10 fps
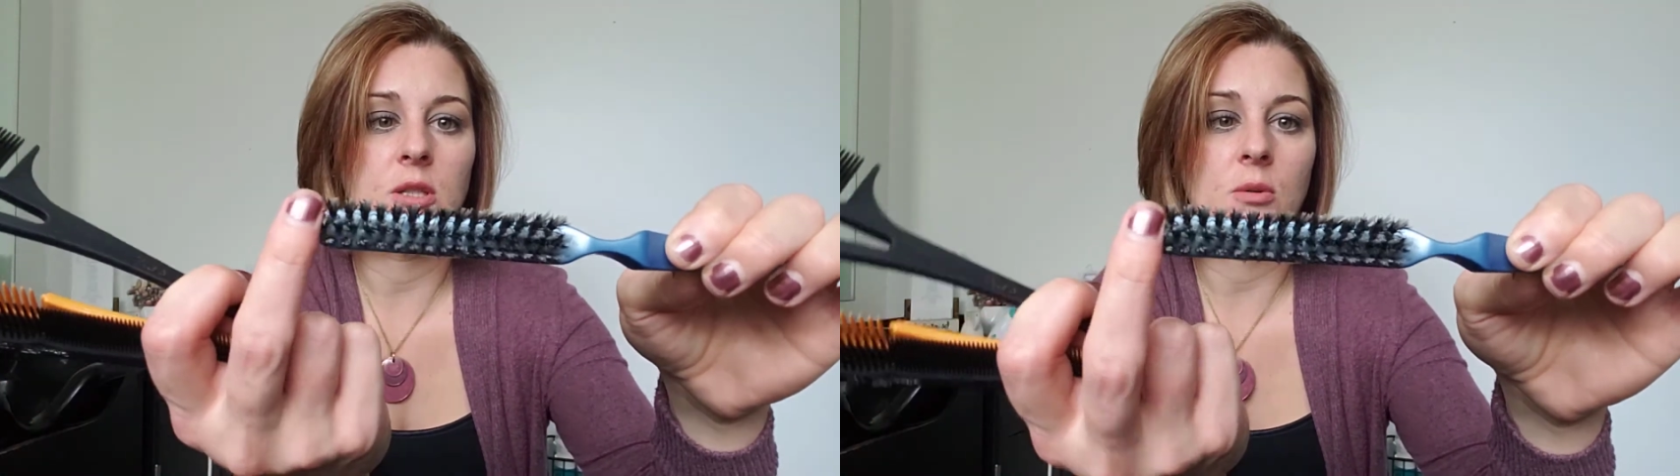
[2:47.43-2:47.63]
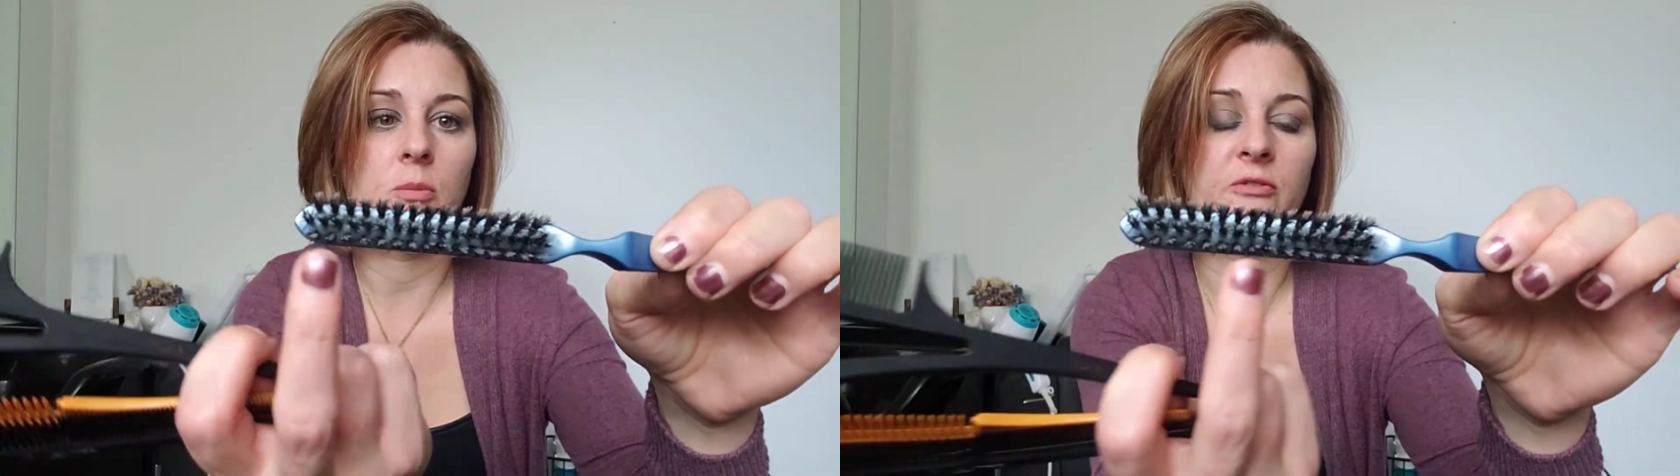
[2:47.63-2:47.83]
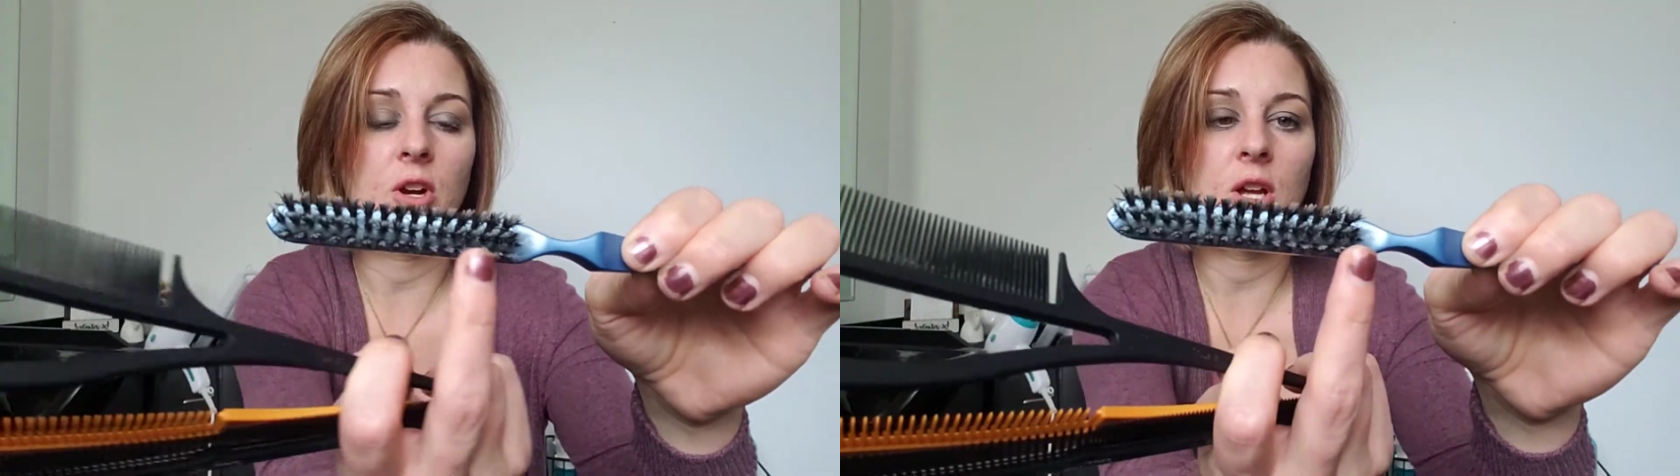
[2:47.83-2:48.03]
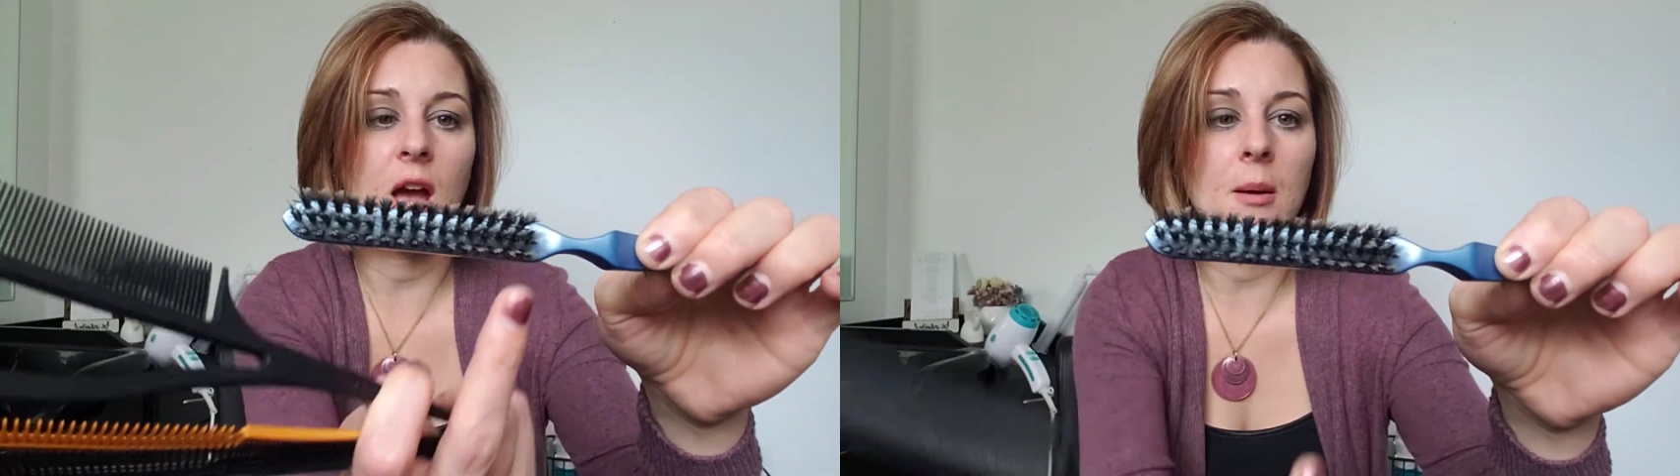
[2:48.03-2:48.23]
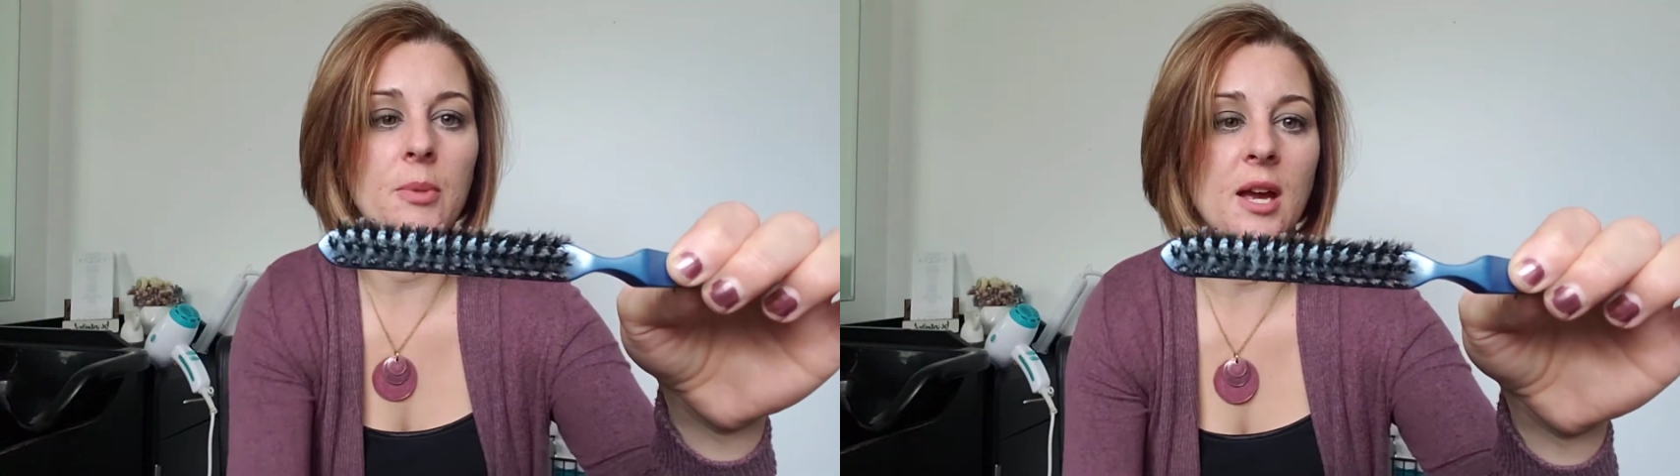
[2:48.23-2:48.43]
They're very
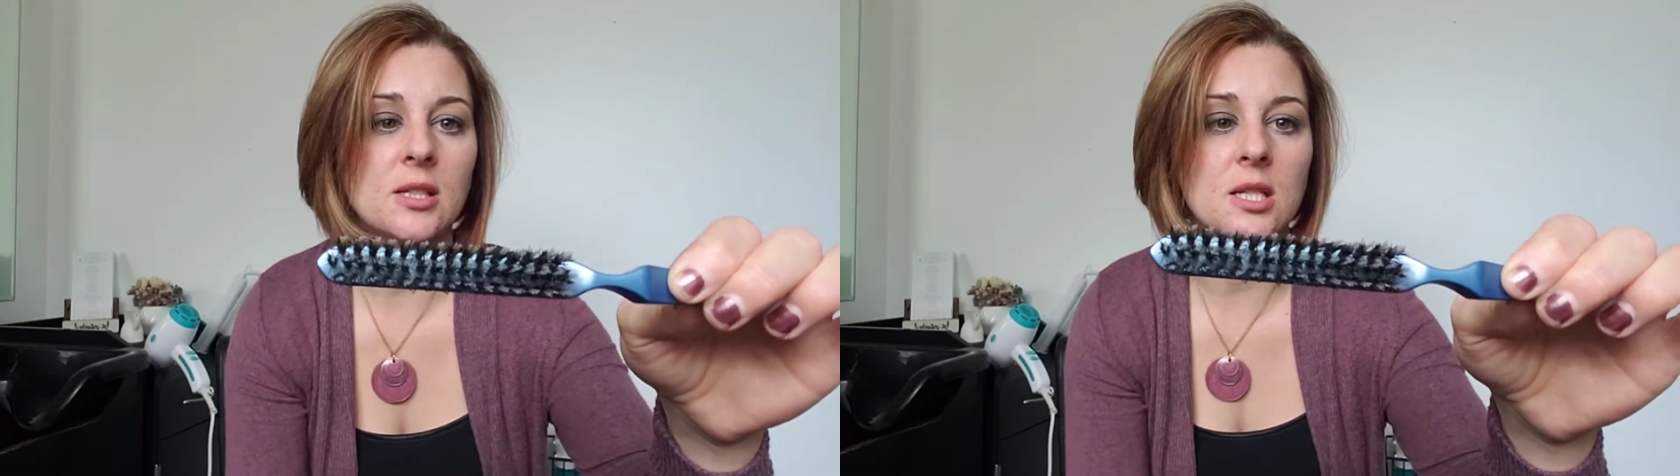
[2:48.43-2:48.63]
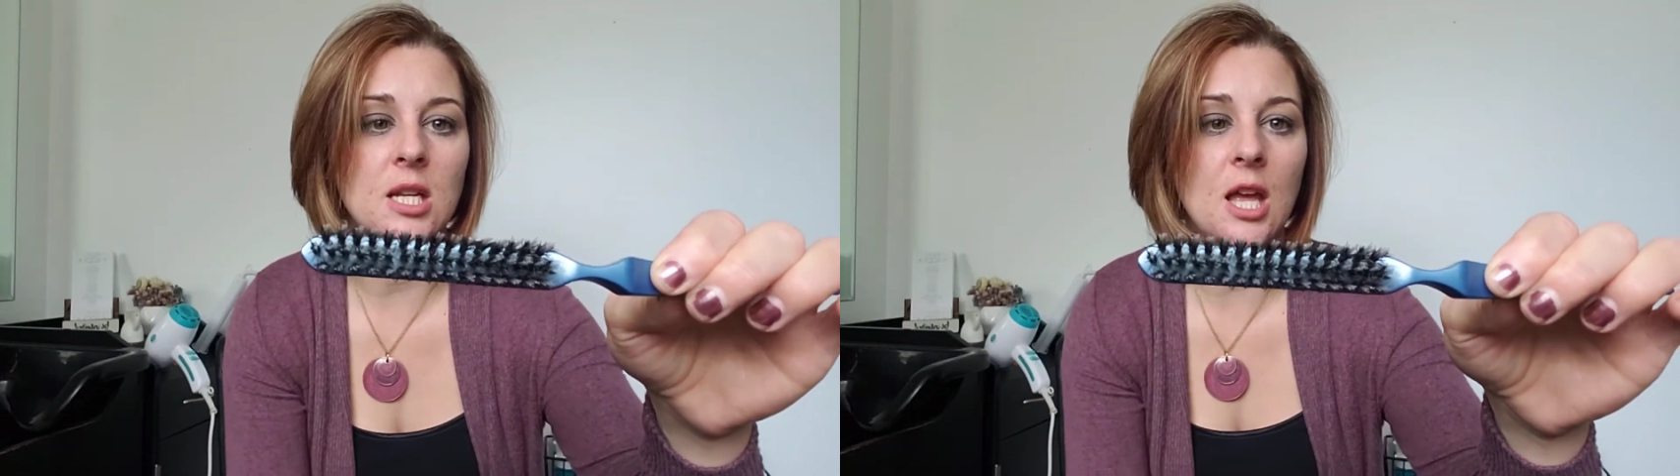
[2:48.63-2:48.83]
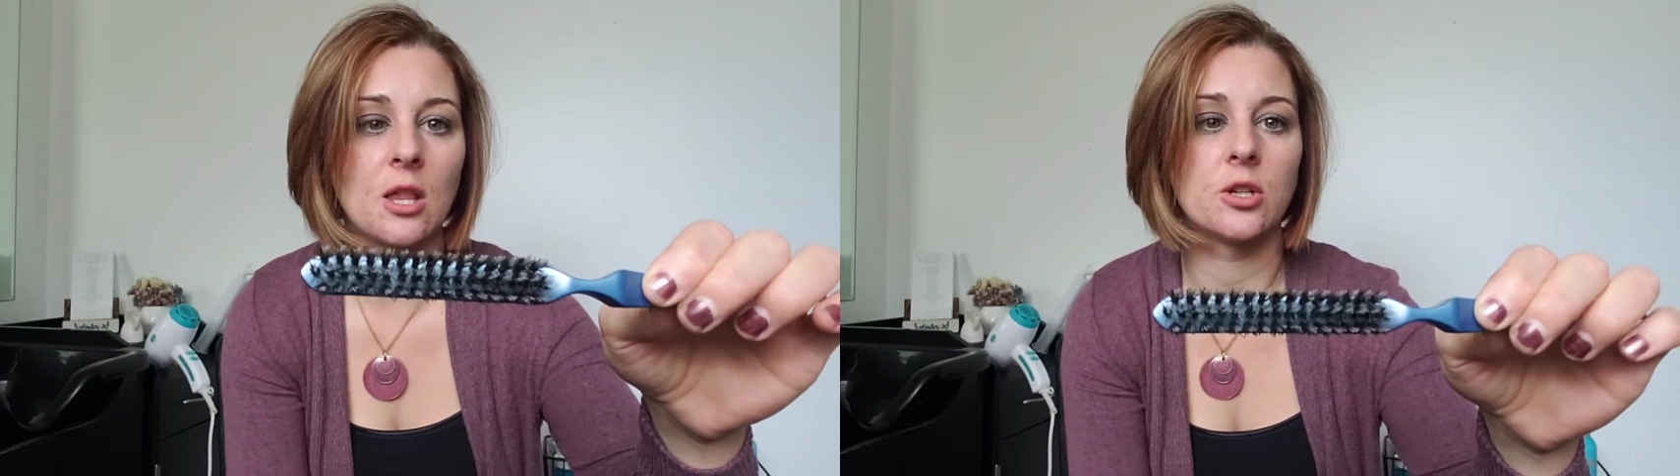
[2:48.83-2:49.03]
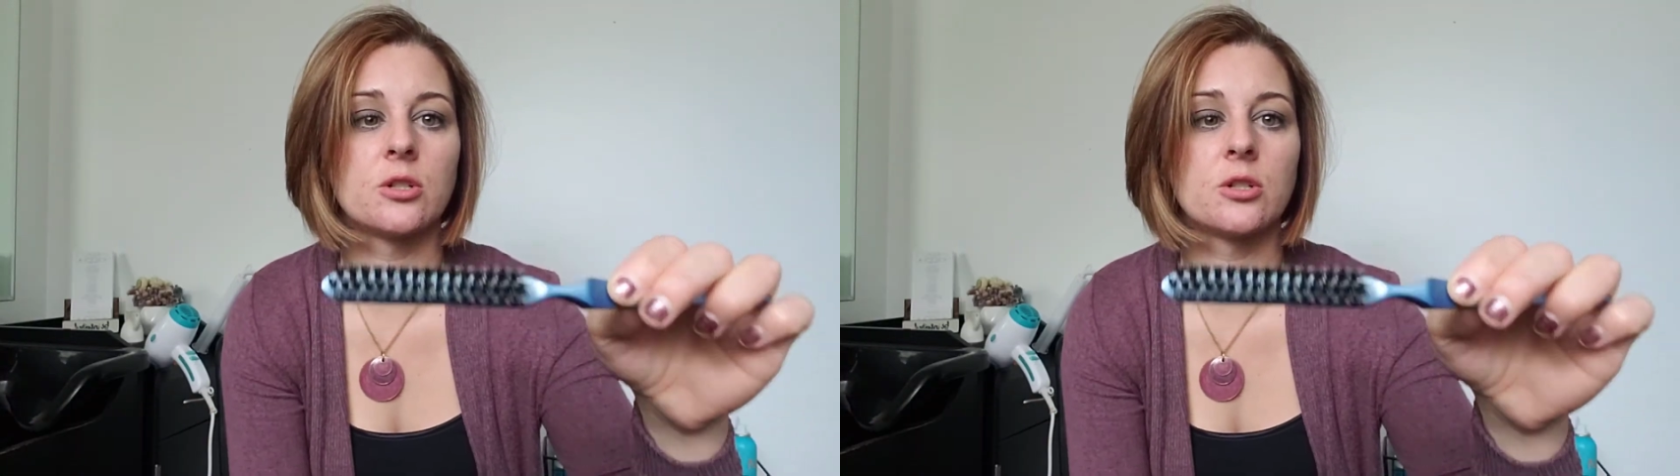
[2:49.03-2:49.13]
compacted together,